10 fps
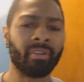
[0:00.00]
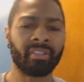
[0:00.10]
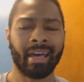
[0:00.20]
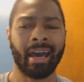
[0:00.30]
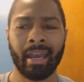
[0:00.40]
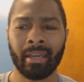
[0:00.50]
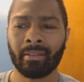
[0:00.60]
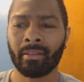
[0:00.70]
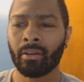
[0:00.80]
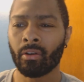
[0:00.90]

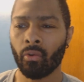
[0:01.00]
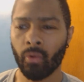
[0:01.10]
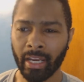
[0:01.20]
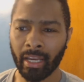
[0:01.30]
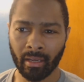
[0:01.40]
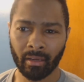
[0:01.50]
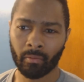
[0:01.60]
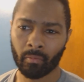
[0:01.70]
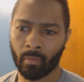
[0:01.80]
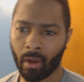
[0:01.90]
besides
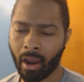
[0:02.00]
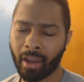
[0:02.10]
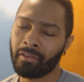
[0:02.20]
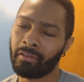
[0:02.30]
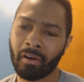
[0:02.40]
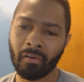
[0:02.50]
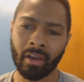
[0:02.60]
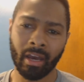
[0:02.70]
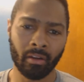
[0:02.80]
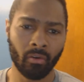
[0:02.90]
quitting, all right? You
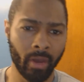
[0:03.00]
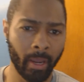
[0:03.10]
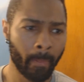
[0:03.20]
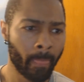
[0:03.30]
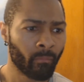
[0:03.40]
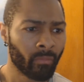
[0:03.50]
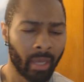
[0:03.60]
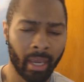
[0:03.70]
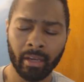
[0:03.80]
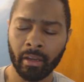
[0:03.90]
don't got to quit.
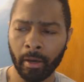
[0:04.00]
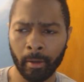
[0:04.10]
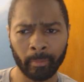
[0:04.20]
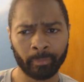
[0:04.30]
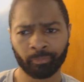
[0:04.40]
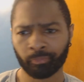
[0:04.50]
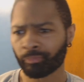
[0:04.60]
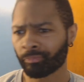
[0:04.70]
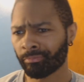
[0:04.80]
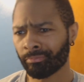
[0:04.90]
And,
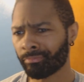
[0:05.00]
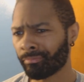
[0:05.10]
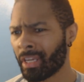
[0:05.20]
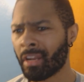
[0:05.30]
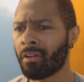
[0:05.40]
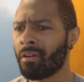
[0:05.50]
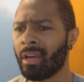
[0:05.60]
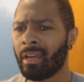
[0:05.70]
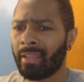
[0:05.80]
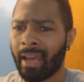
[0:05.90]
you
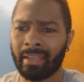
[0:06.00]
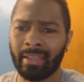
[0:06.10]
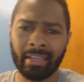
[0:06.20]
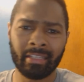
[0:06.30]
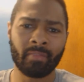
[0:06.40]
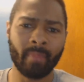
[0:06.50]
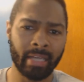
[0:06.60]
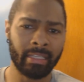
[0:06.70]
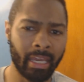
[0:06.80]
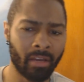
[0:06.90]
know, that's just
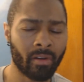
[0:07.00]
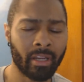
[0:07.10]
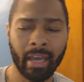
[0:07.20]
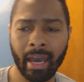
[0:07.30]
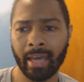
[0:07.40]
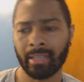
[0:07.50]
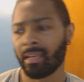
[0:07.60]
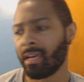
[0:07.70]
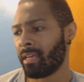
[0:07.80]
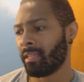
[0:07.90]
my take on it,
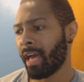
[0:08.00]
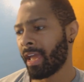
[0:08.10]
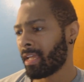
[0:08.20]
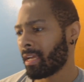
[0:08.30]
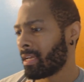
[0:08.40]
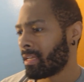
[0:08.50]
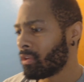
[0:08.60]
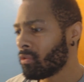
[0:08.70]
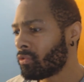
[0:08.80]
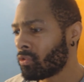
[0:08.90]
guys. Like,
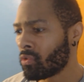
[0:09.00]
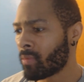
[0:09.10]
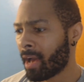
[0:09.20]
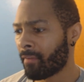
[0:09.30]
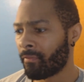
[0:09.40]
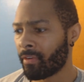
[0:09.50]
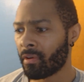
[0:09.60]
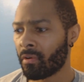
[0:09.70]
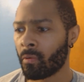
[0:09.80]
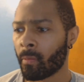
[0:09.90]
YouTube, I
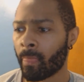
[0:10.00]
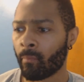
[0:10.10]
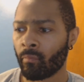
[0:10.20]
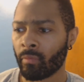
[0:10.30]
feel,